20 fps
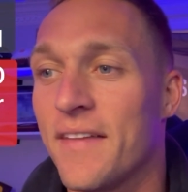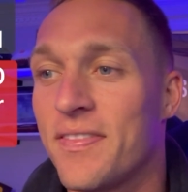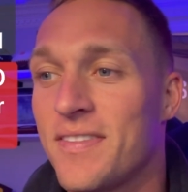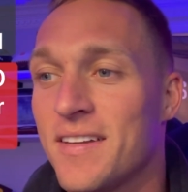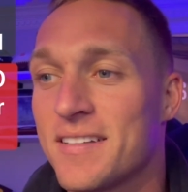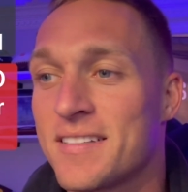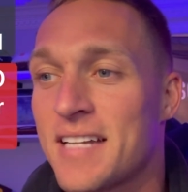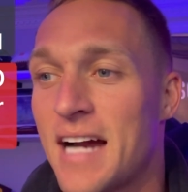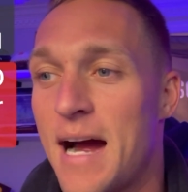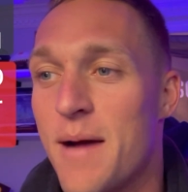
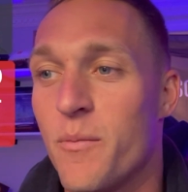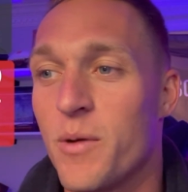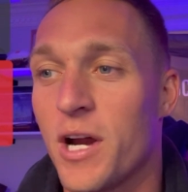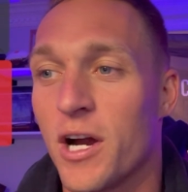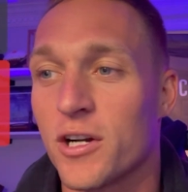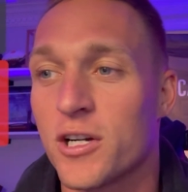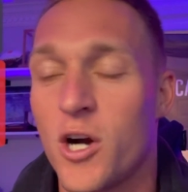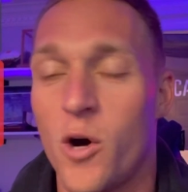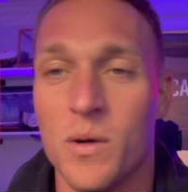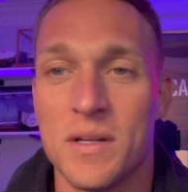This time we
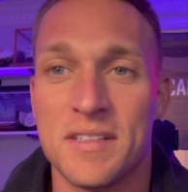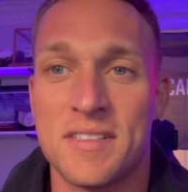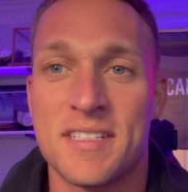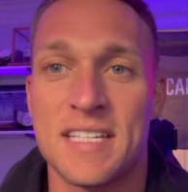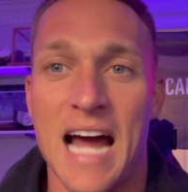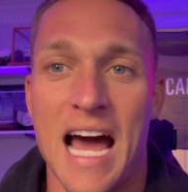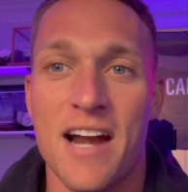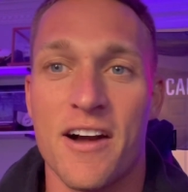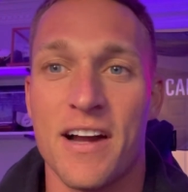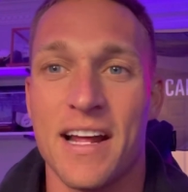are going
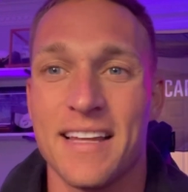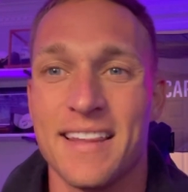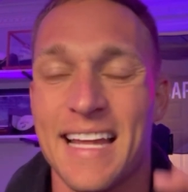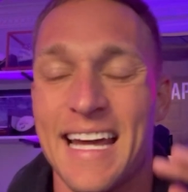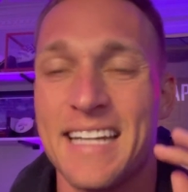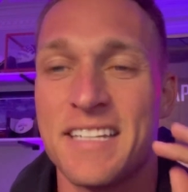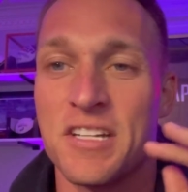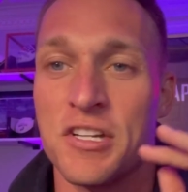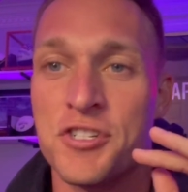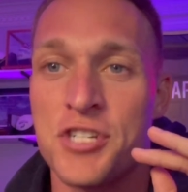Saturday,
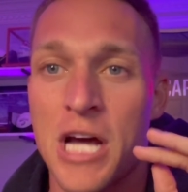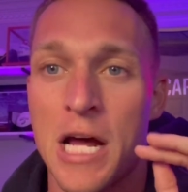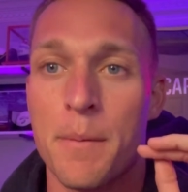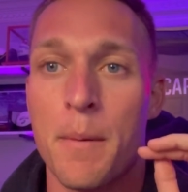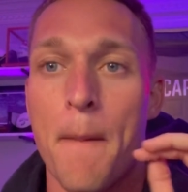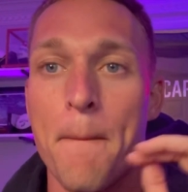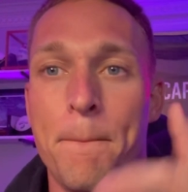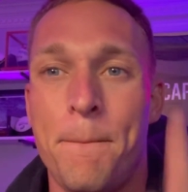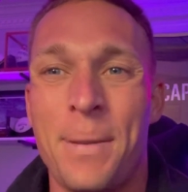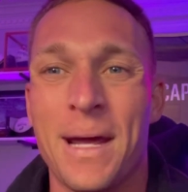ladies and
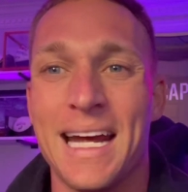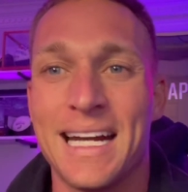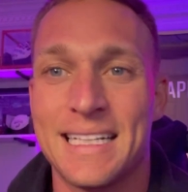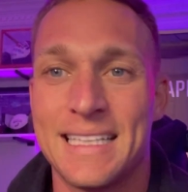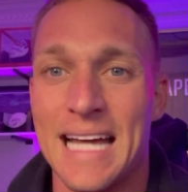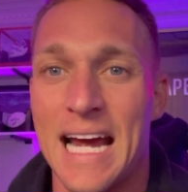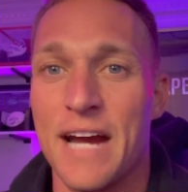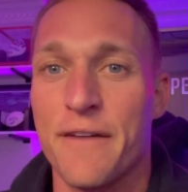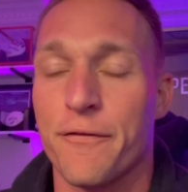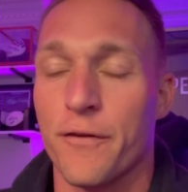gentlemen. Big
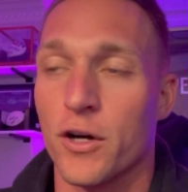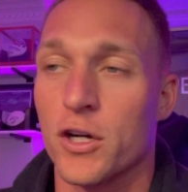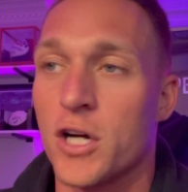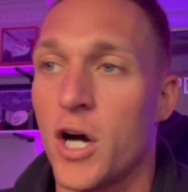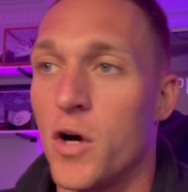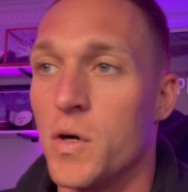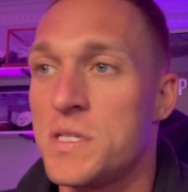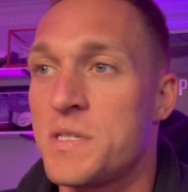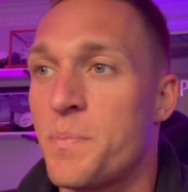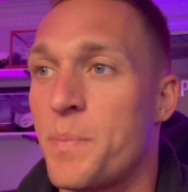day for
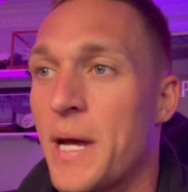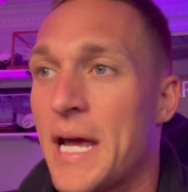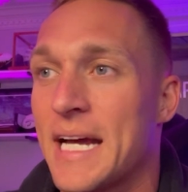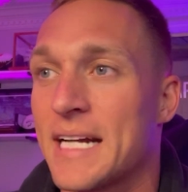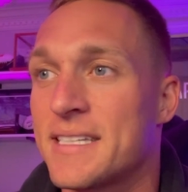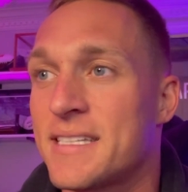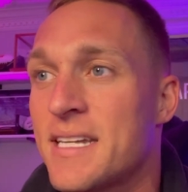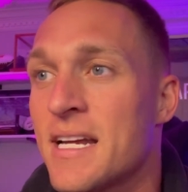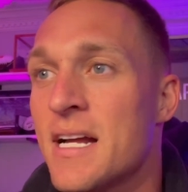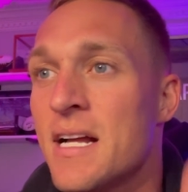Ghost
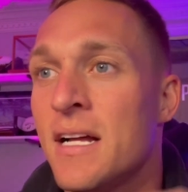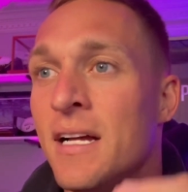Picks.